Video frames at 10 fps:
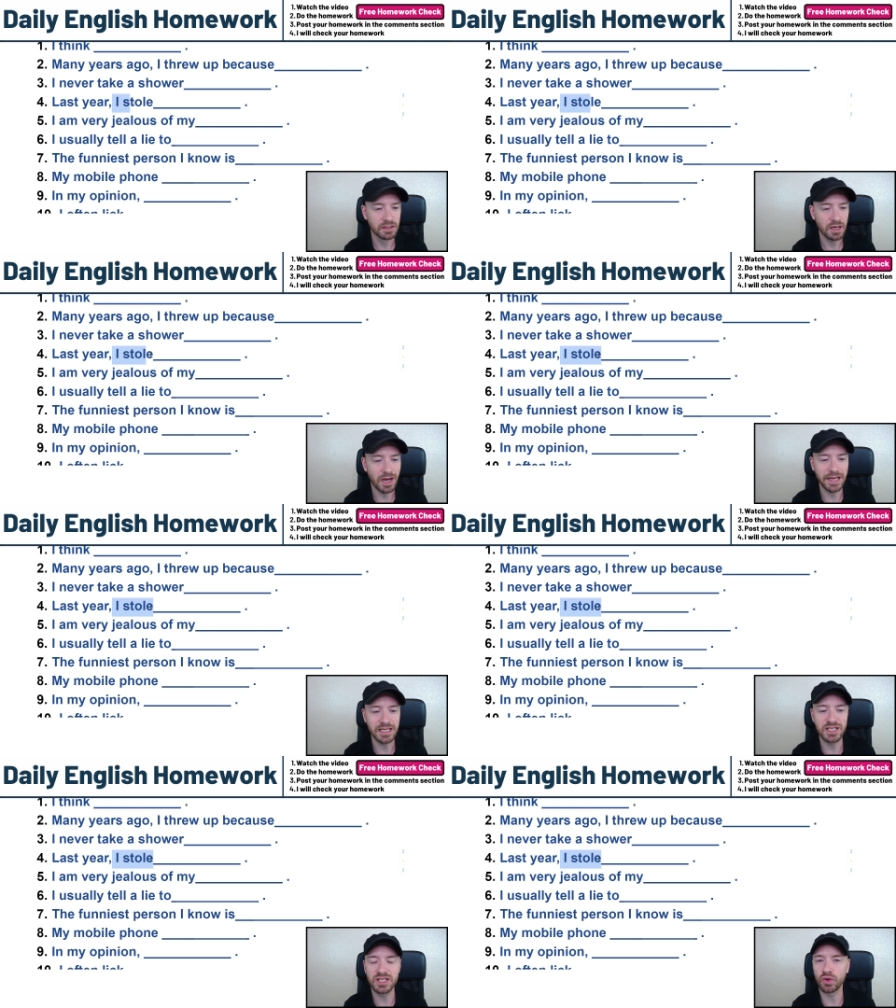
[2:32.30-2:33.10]
I
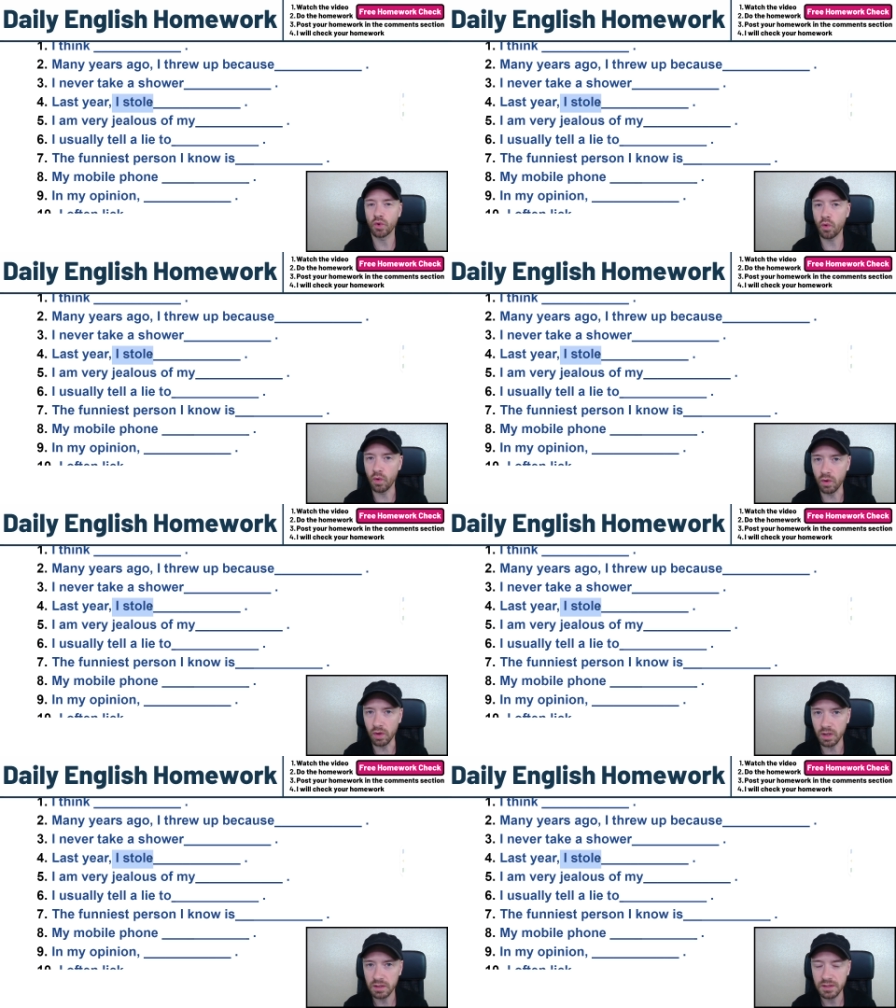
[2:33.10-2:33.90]

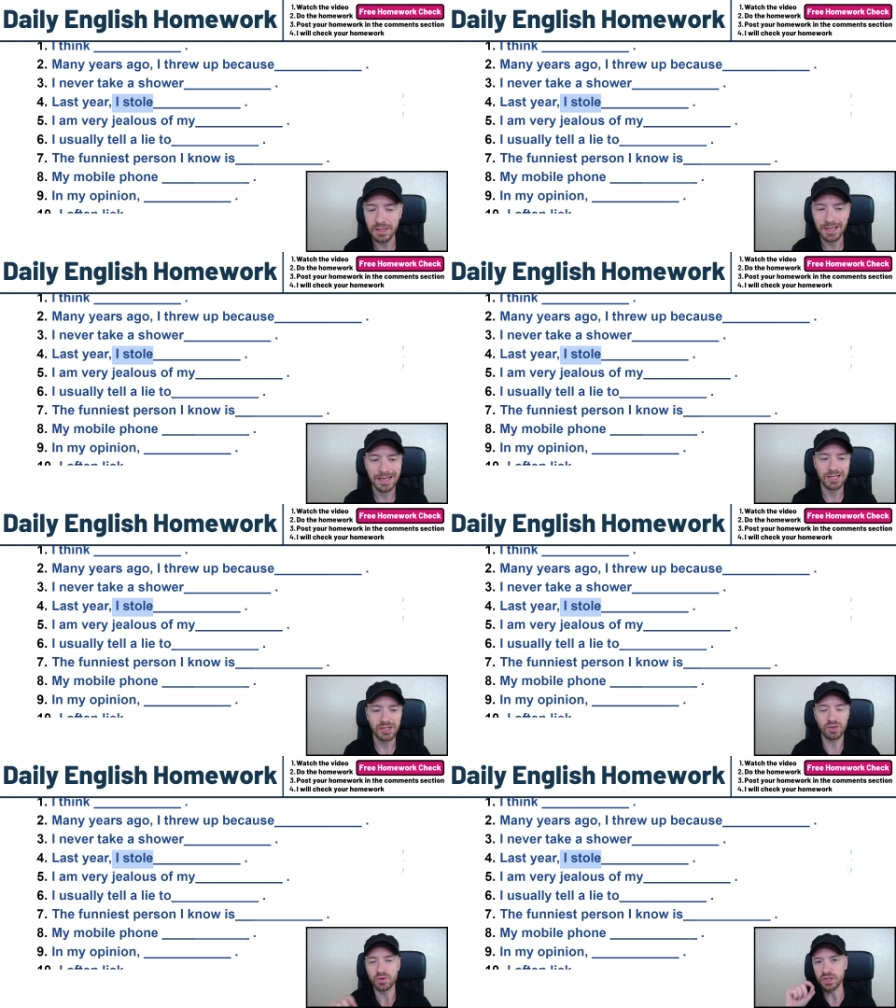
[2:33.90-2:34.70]
stole.
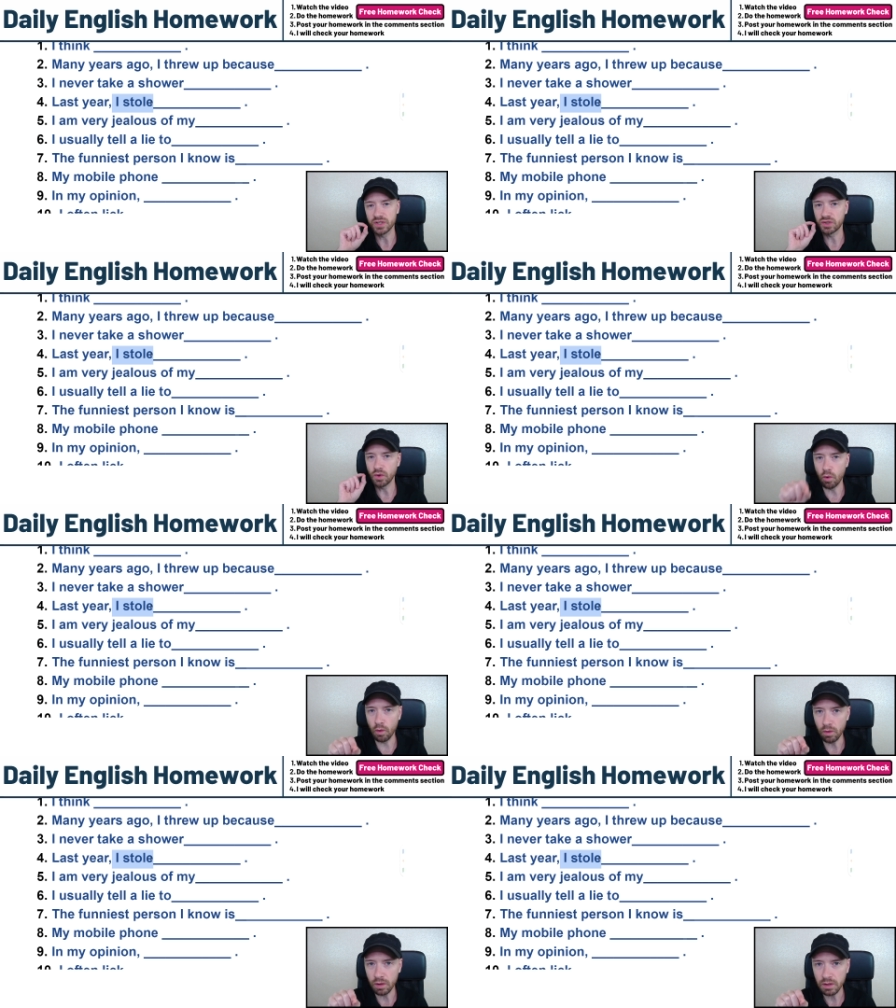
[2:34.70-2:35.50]
So
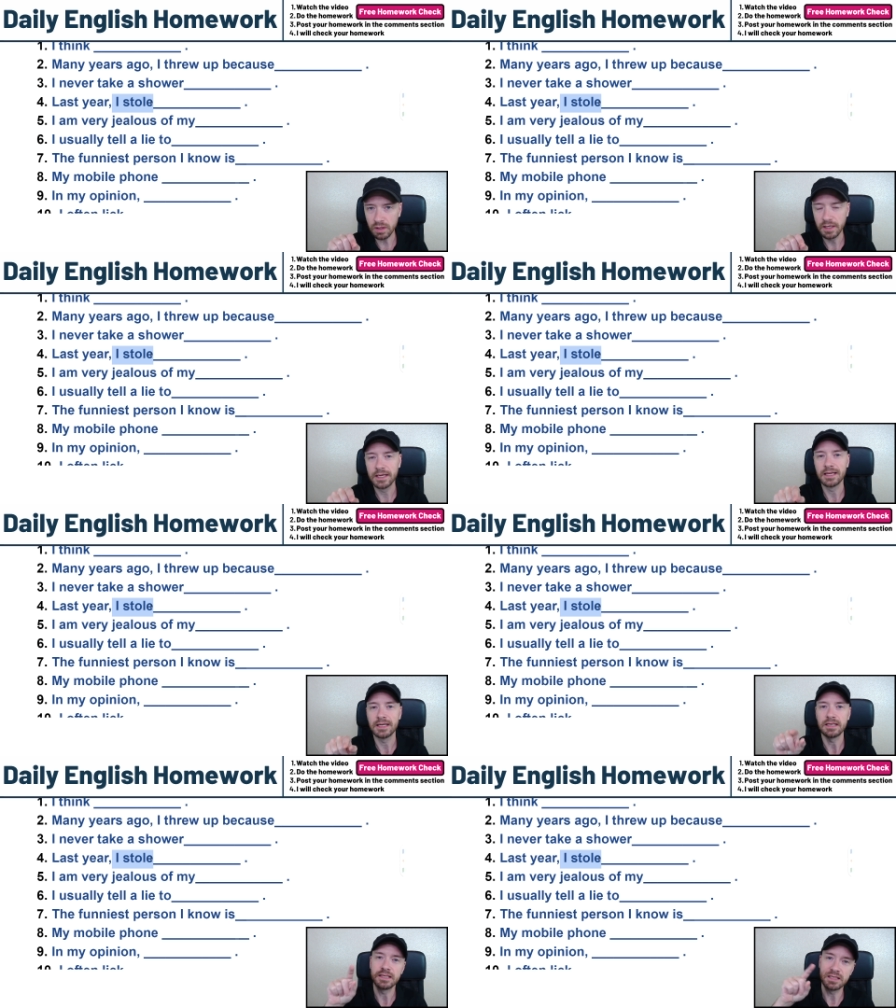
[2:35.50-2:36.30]
stole
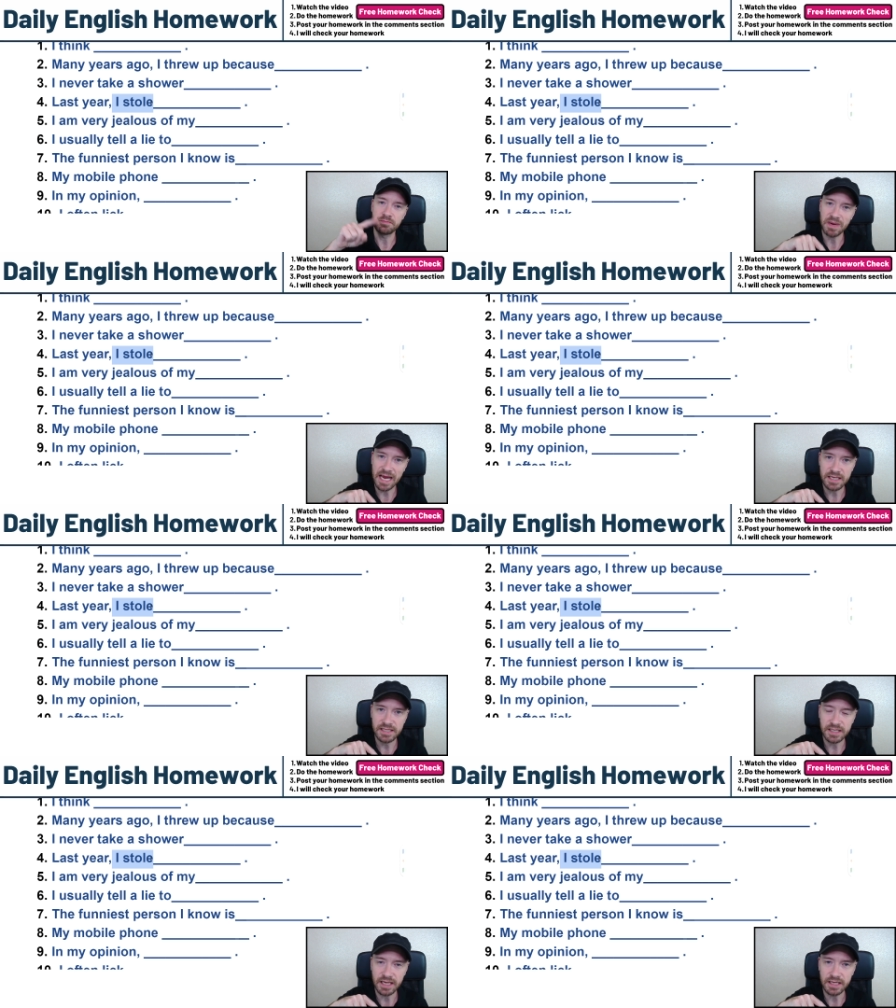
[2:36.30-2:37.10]
is
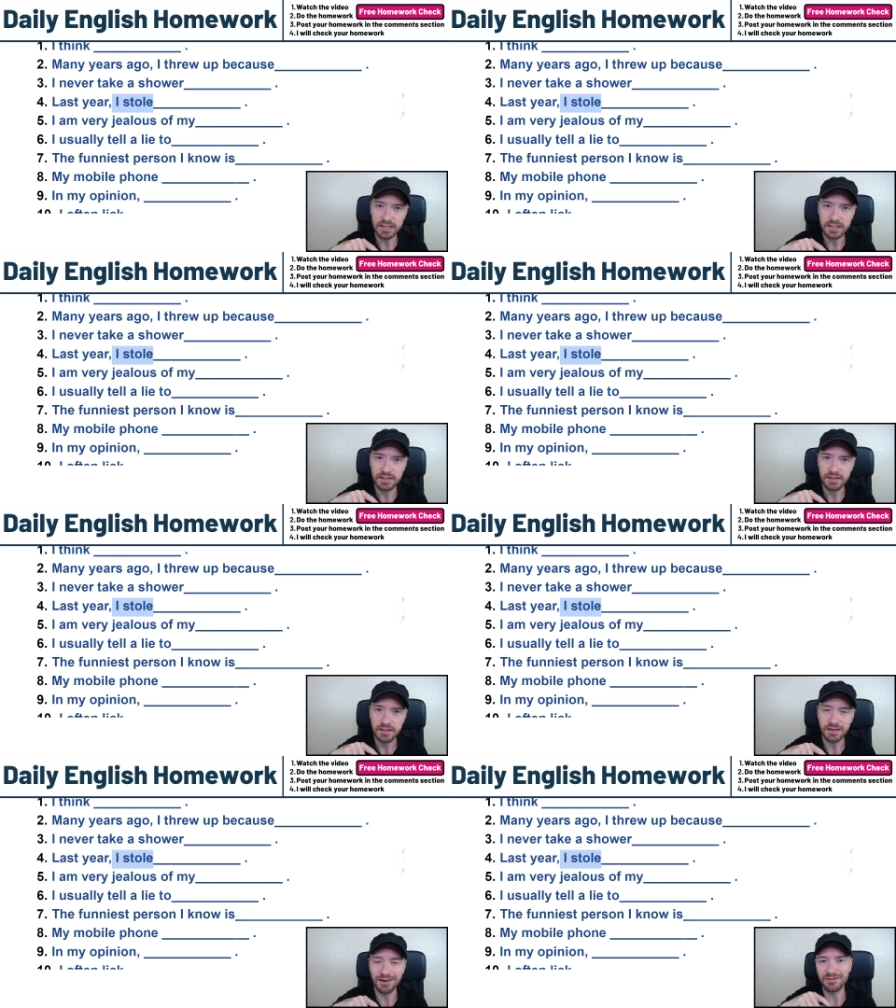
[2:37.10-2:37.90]
past tense
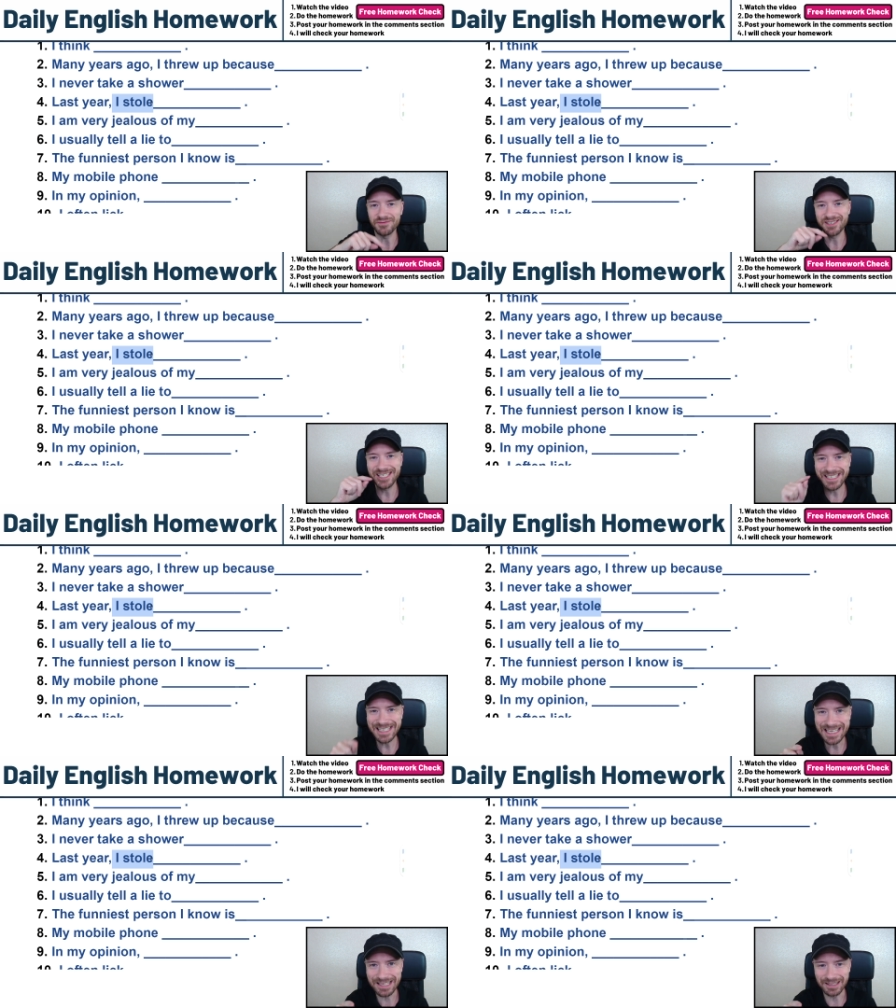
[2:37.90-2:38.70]
of
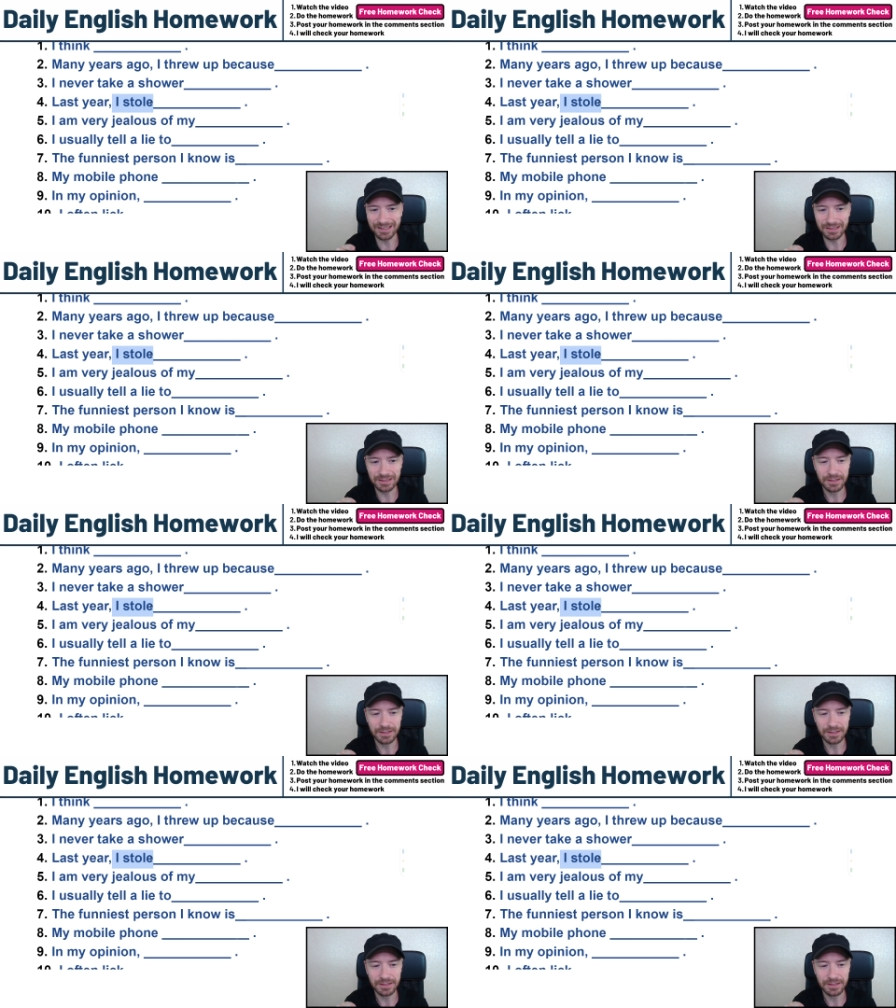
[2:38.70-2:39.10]
steal.